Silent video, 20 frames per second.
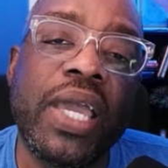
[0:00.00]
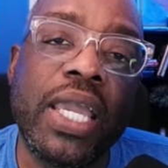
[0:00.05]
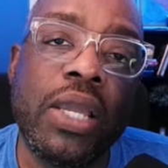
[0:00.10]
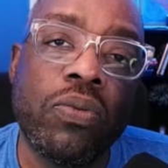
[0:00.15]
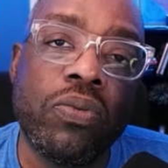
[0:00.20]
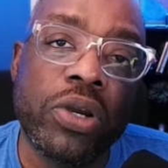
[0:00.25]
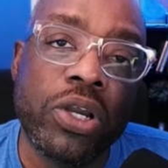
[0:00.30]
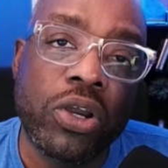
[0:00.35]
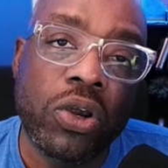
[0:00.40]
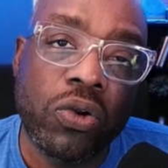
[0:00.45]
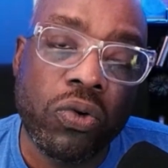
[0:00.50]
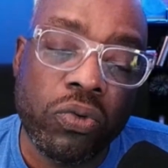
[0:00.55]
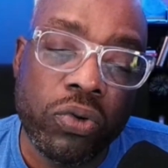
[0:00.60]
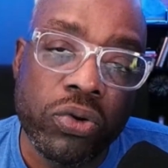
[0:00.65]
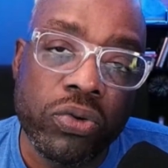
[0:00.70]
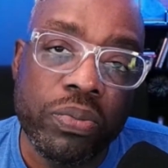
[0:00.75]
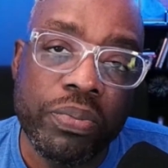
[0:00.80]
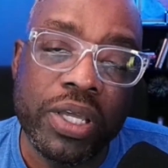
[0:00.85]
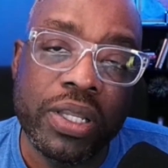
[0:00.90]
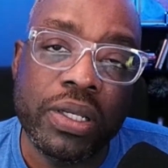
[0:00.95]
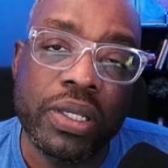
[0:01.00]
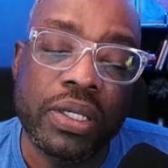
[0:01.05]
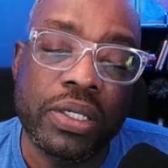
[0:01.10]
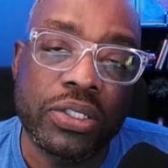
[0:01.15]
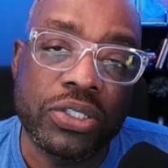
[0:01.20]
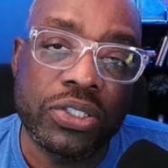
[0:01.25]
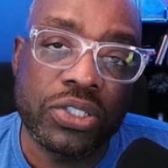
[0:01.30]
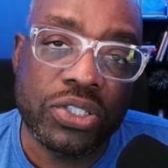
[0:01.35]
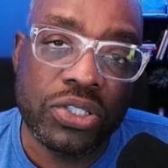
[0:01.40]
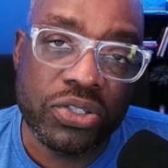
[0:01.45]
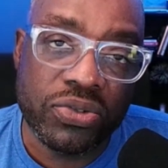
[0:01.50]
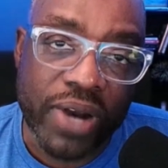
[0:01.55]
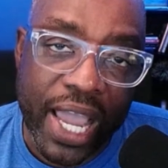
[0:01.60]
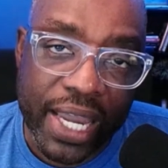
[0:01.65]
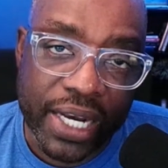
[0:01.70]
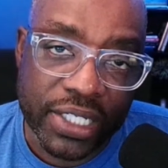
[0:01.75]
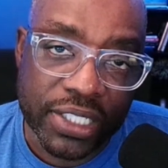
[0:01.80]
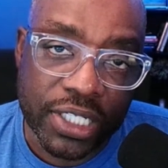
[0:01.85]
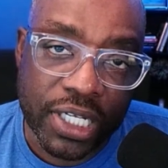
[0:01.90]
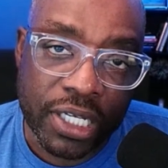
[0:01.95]
a recruitment
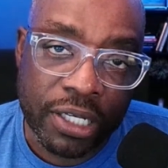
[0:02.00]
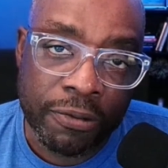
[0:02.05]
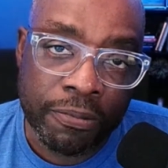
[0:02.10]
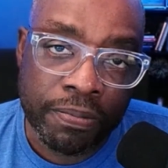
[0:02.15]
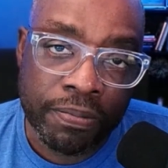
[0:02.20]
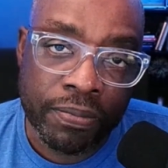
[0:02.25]
strategy.